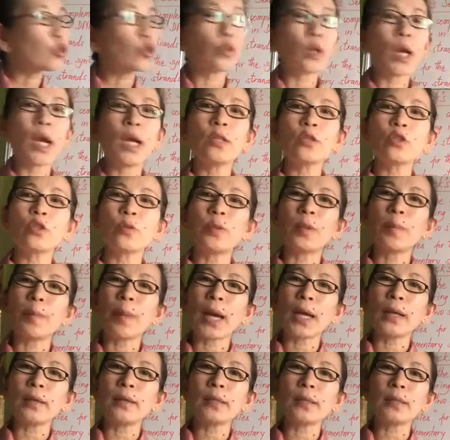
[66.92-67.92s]
strands of the
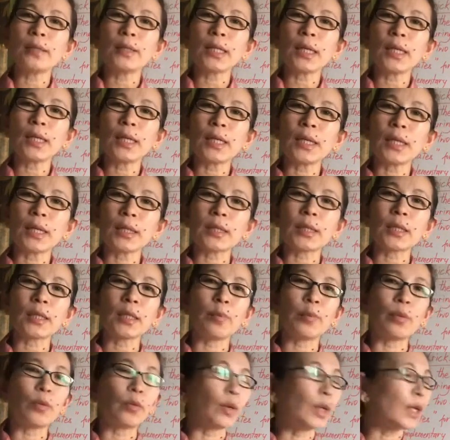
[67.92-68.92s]
parental DNA get
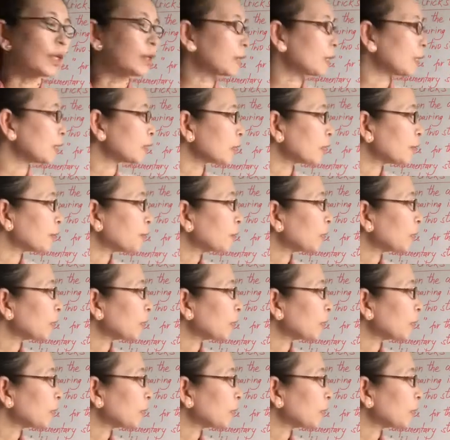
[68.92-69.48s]
separated,